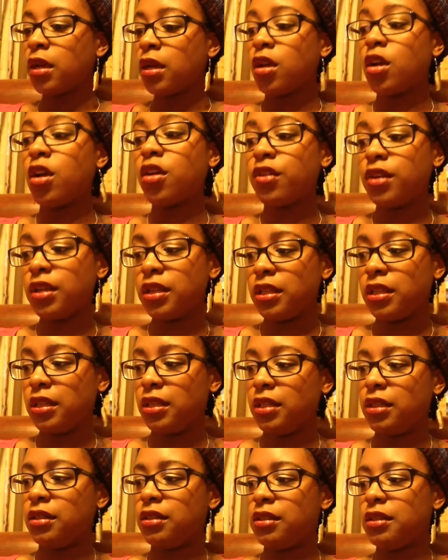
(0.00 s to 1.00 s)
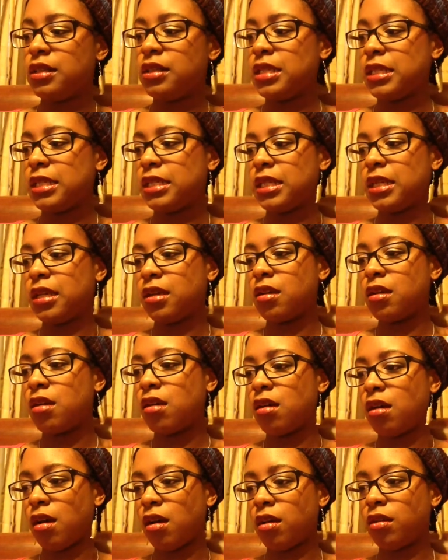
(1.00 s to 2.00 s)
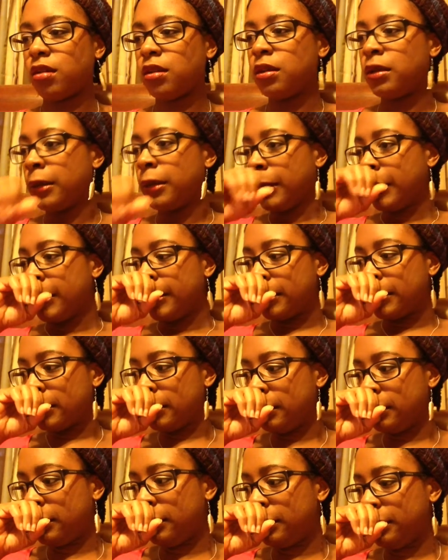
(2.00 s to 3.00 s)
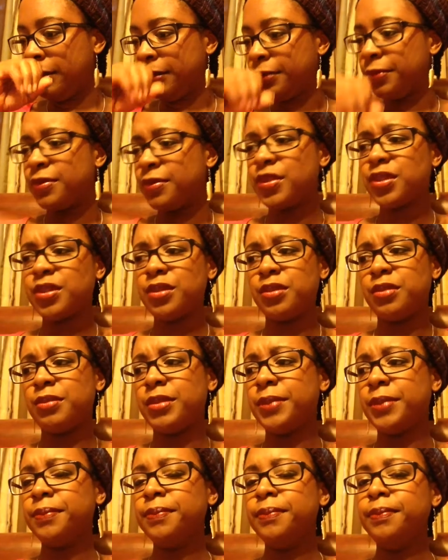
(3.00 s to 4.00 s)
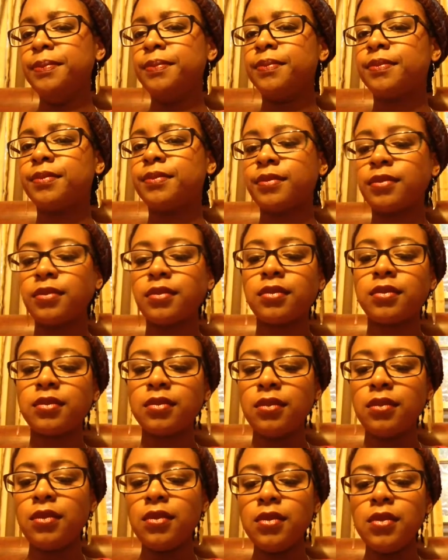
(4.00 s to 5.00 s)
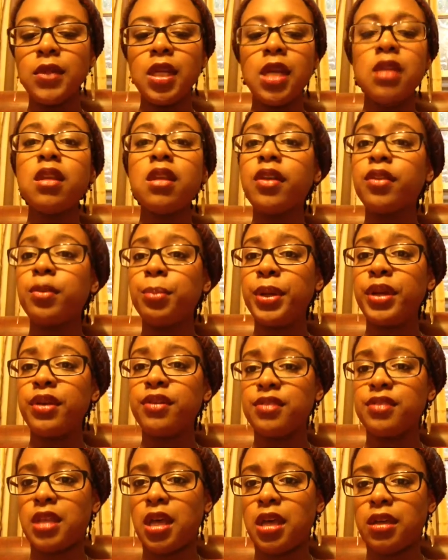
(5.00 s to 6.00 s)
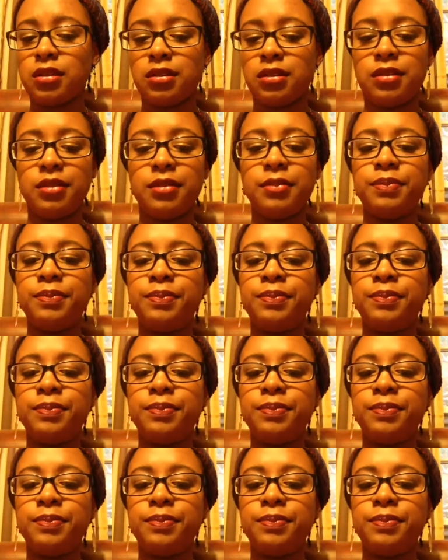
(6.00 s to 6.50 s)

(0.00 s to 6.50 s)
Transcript: Currently knitting on, excuse me, another pair of socks.